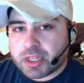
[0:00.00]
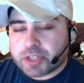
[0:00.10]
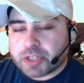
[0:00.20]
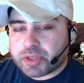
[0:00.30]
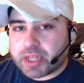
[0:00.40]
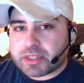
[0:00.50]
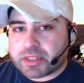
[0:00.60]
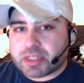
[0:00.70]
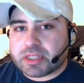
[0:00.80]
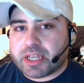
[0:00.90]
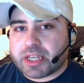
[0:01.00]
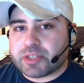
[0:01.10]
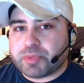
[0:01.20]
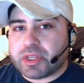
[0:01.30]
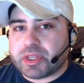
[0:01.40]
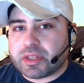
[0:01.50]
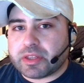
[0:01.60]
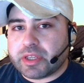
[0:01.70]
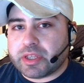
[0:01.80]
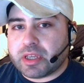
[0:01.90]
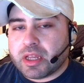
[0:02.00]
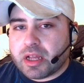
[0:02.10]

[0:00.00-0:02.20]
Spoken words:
So guys, this has been the